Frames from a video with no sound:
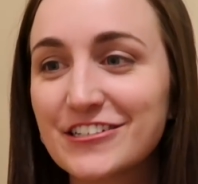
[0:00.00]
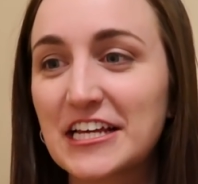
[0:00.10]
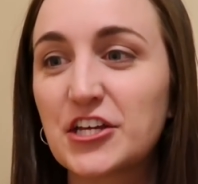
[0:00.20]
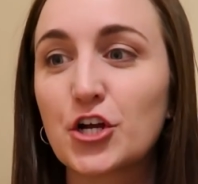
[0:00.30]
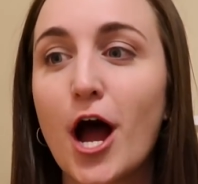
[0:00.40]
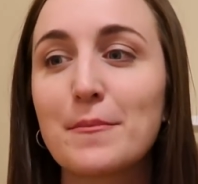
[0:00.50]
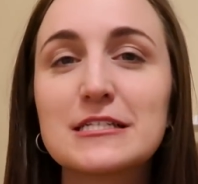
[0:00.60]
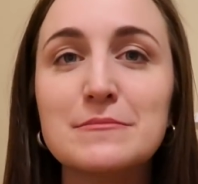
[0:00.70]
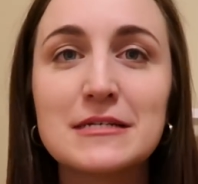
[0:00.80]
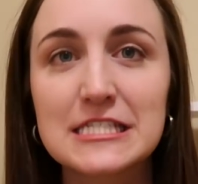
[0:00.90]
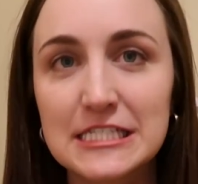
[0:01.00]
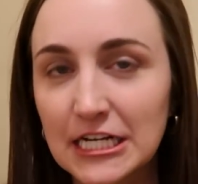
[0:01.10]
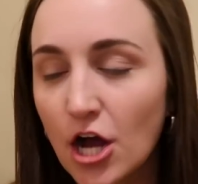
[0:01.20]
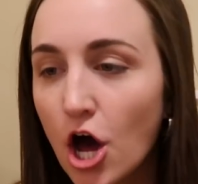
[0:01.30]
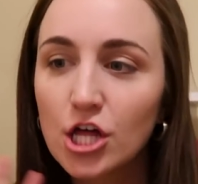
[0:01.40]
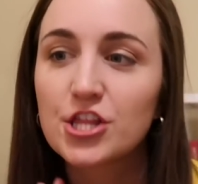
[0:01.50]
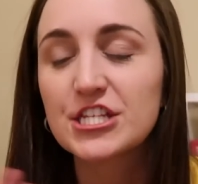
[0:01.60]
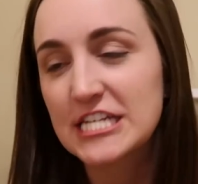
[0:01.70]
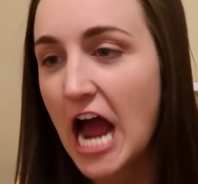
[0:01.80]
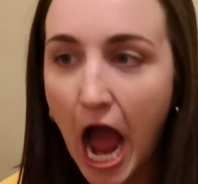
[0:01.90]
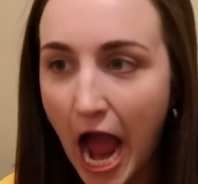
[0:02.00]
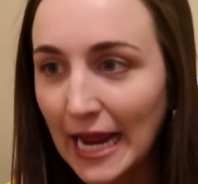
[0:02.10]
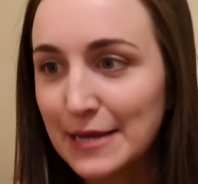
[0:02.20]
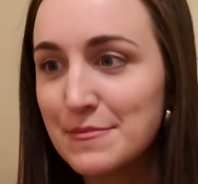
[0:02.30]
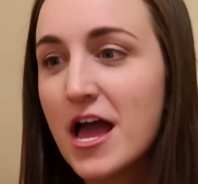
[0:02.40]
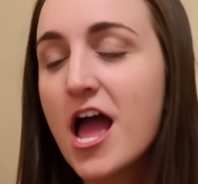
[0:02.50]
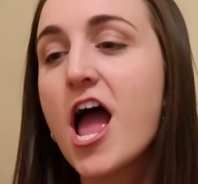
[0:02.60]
or like you're optimistic all the time.